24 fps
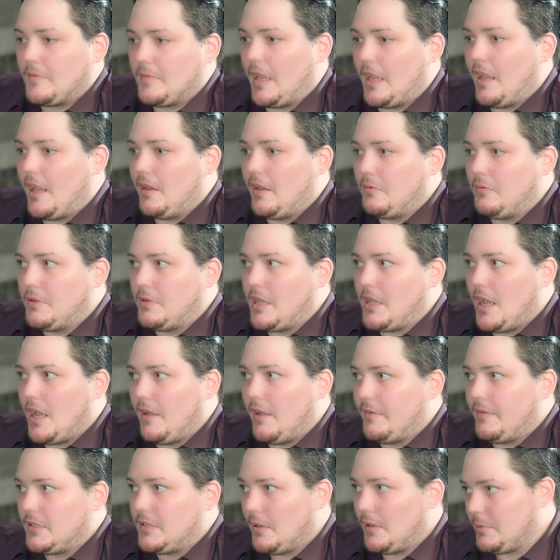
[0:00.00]
and we
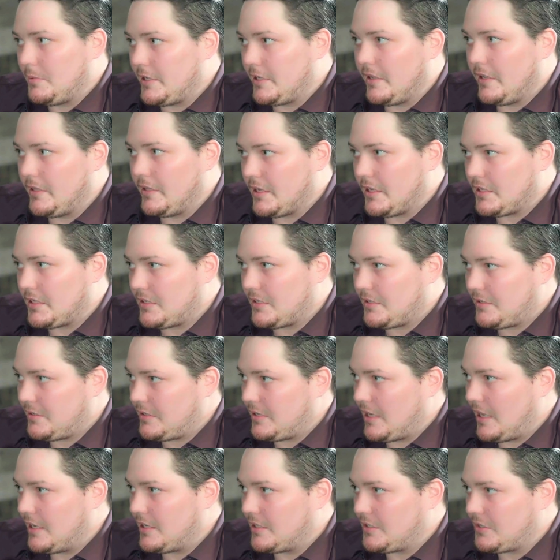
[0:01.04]
have a double helix
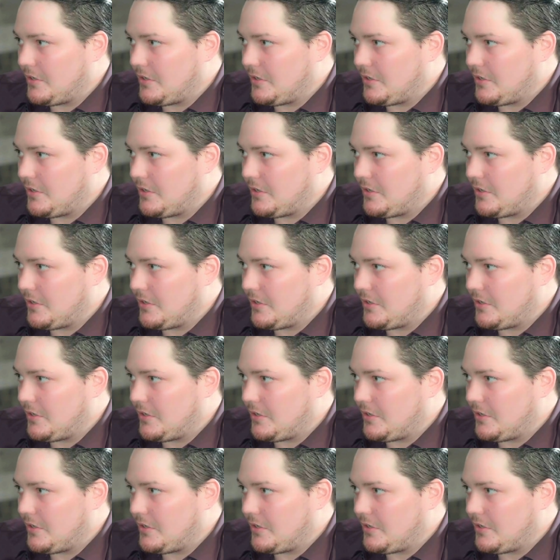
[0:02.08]
as